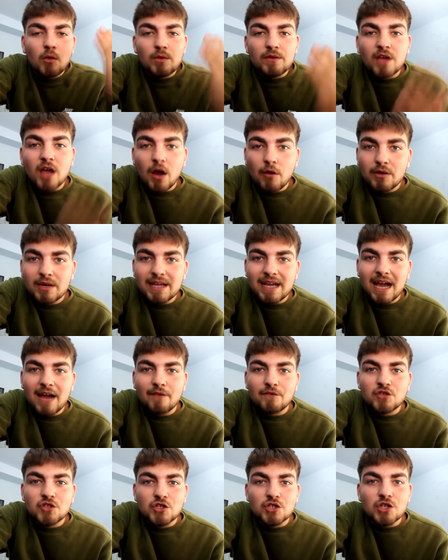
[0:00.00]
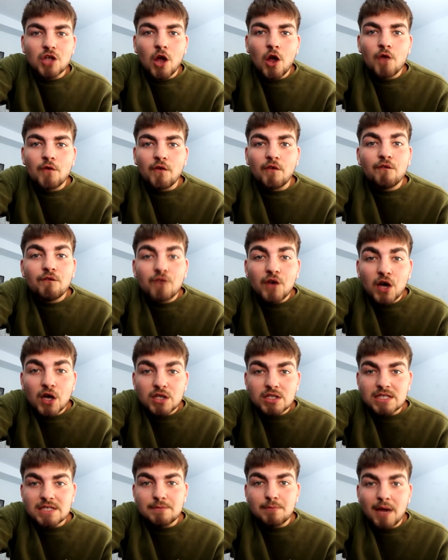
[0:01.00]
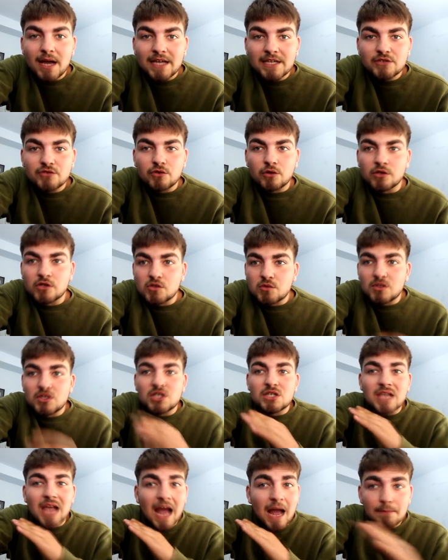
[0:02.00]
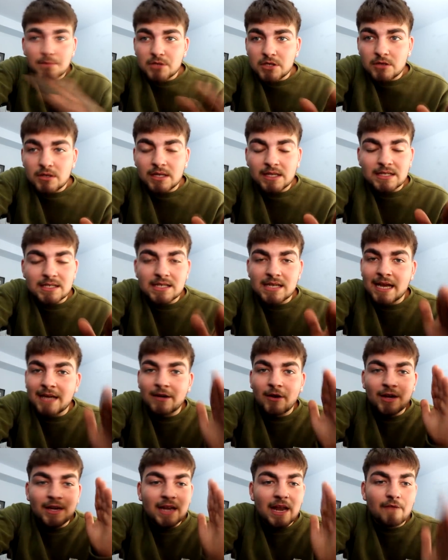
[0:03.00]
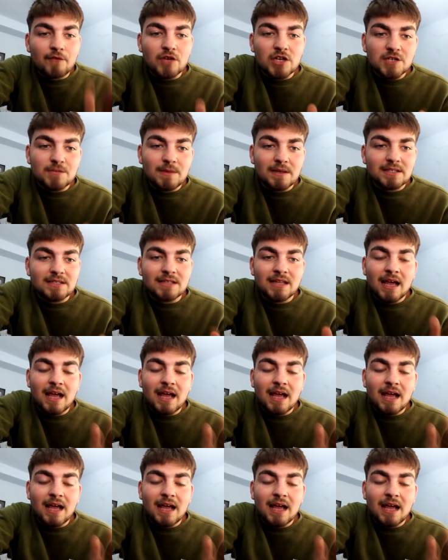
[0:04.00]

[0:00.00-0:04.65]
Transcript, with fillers: We currently have just over 30 patrons, which is absolutely insane. I never expected